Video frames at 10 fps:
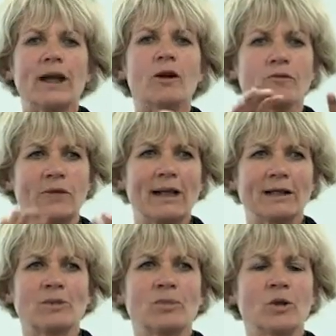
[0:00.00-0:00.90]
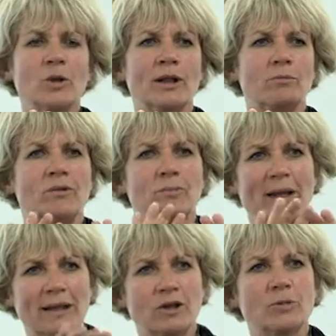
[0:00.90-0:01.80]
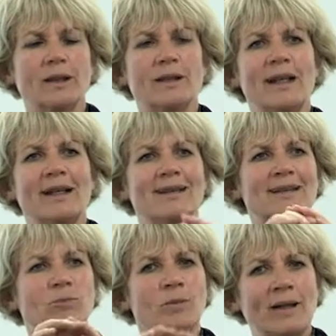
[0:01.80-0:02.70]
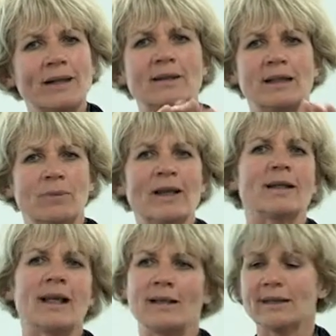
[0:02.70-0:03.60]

are flexible and we've bent with things and we're bending back again.